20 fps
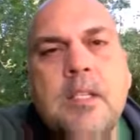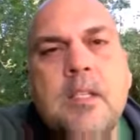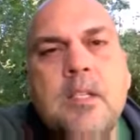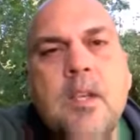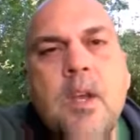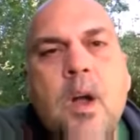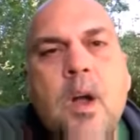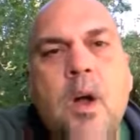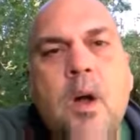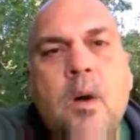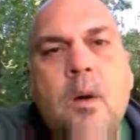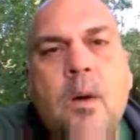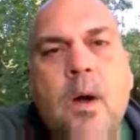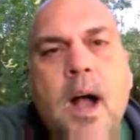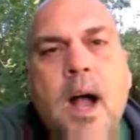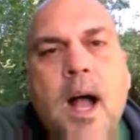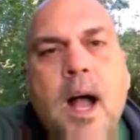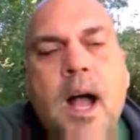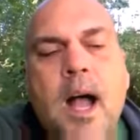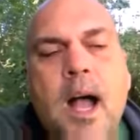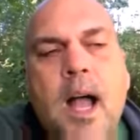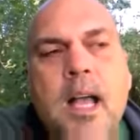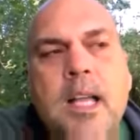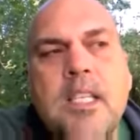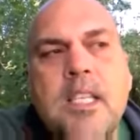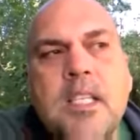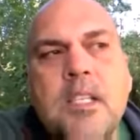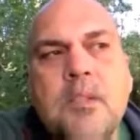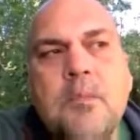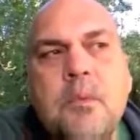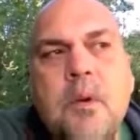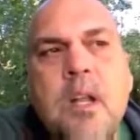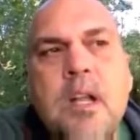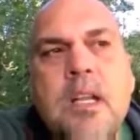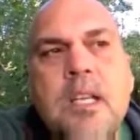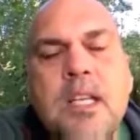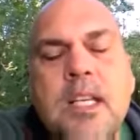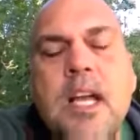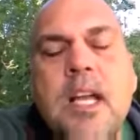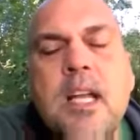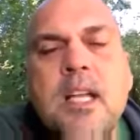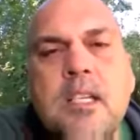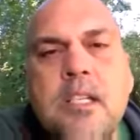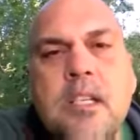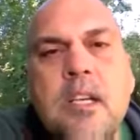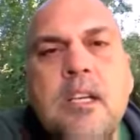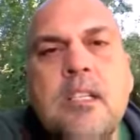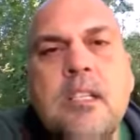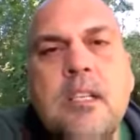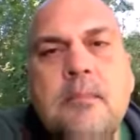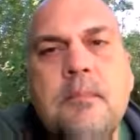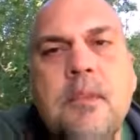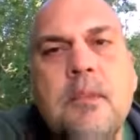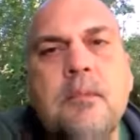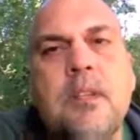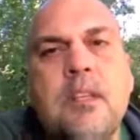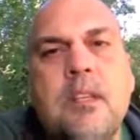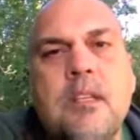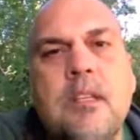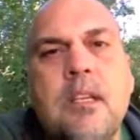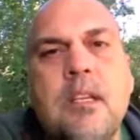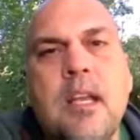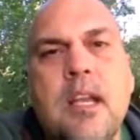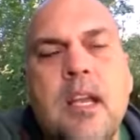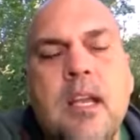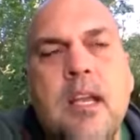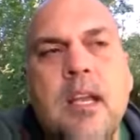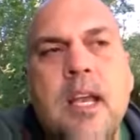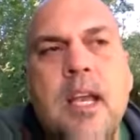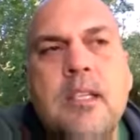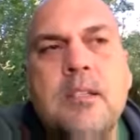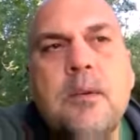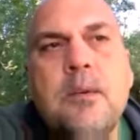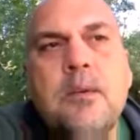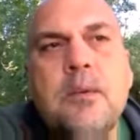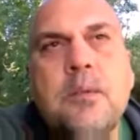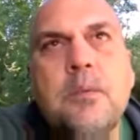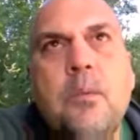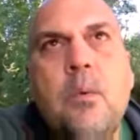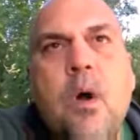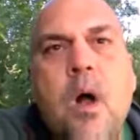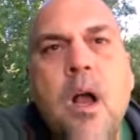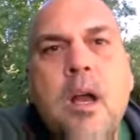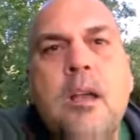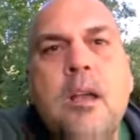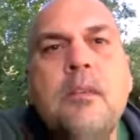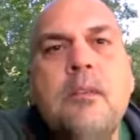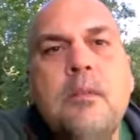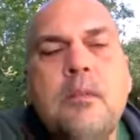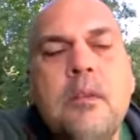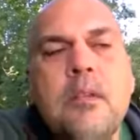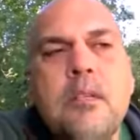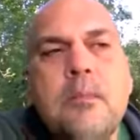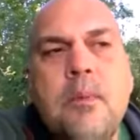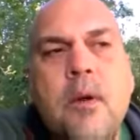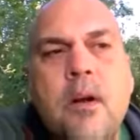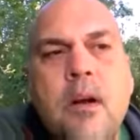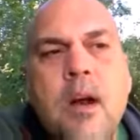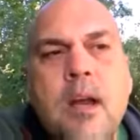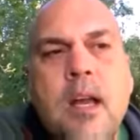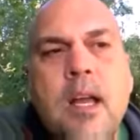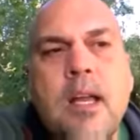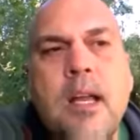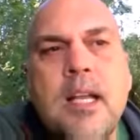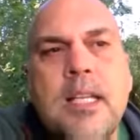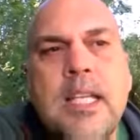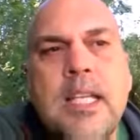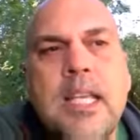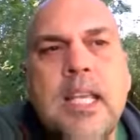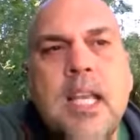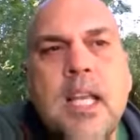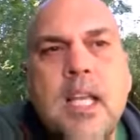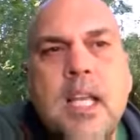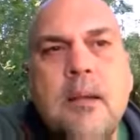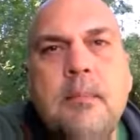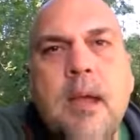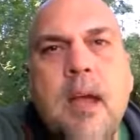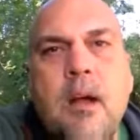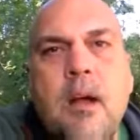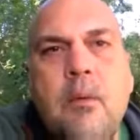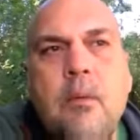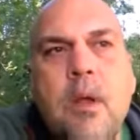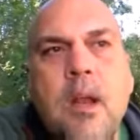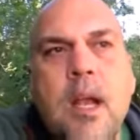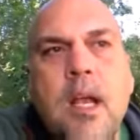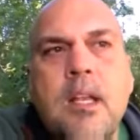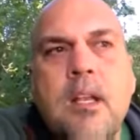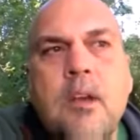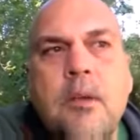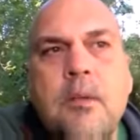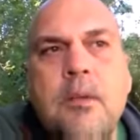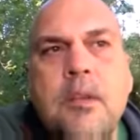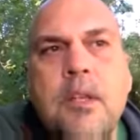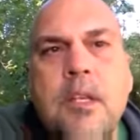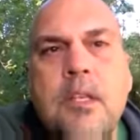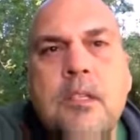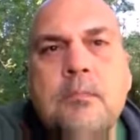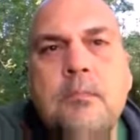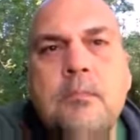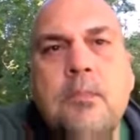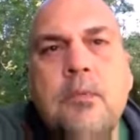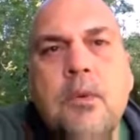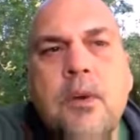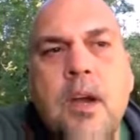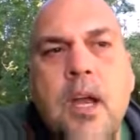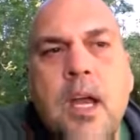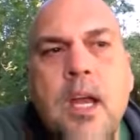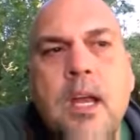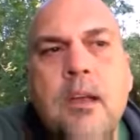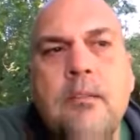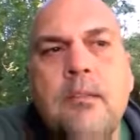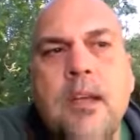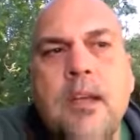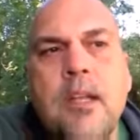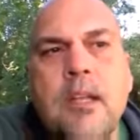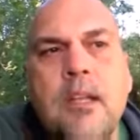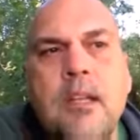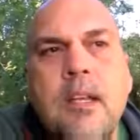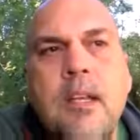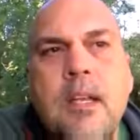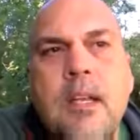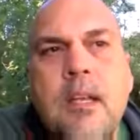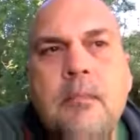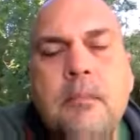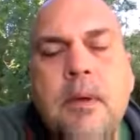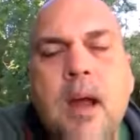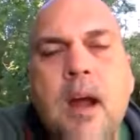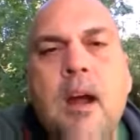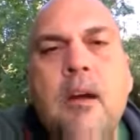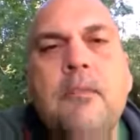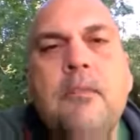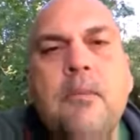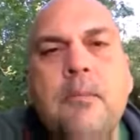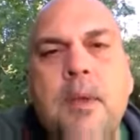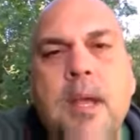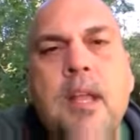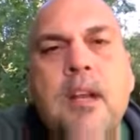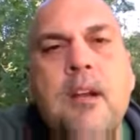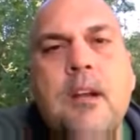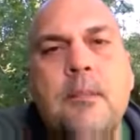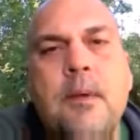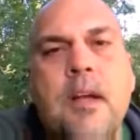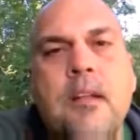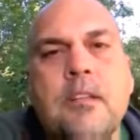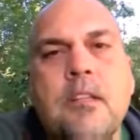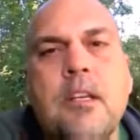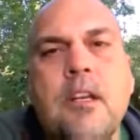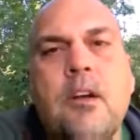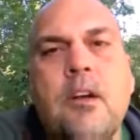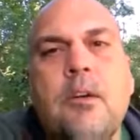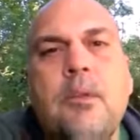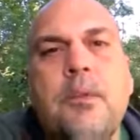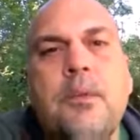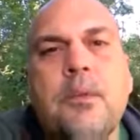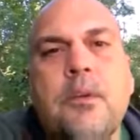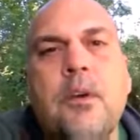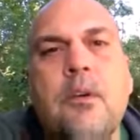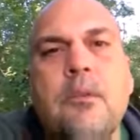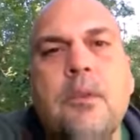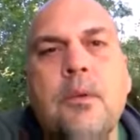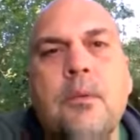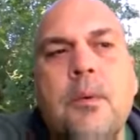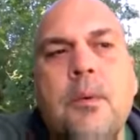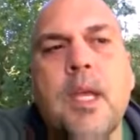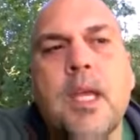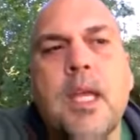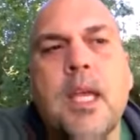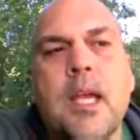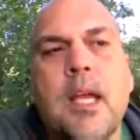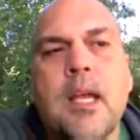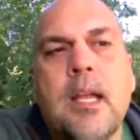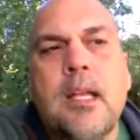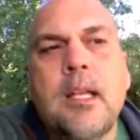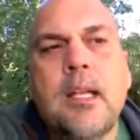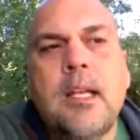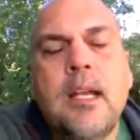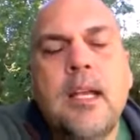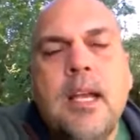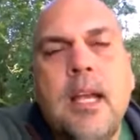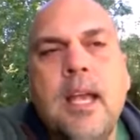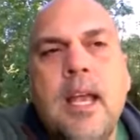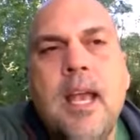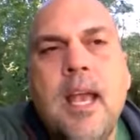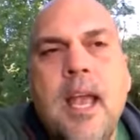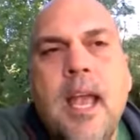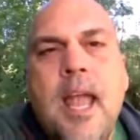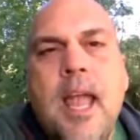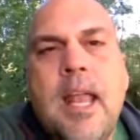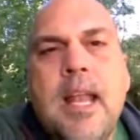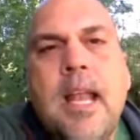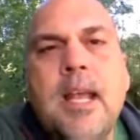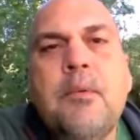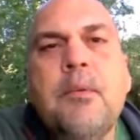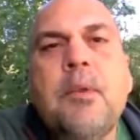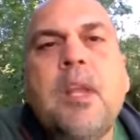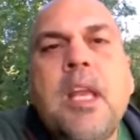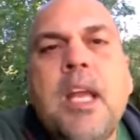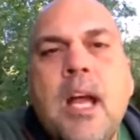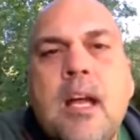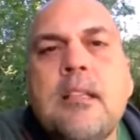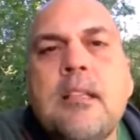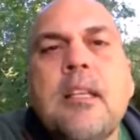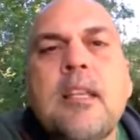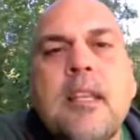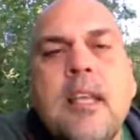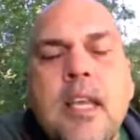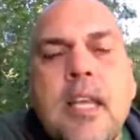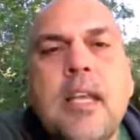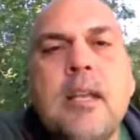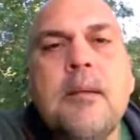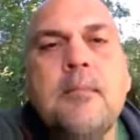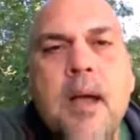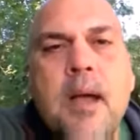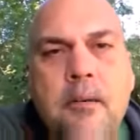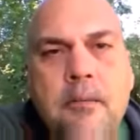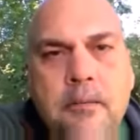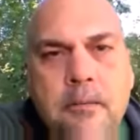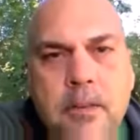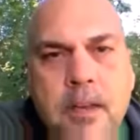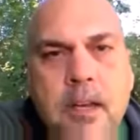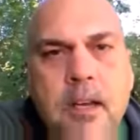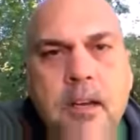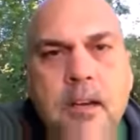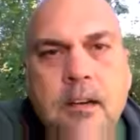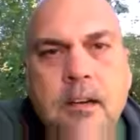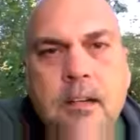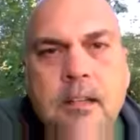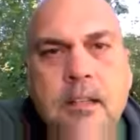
So I just wanted to kind of share something with you today. As I was walking through this park, I got to thinking about what I know these brave and powerful men are about to go through over the weekend, and I really got to thinking about fear.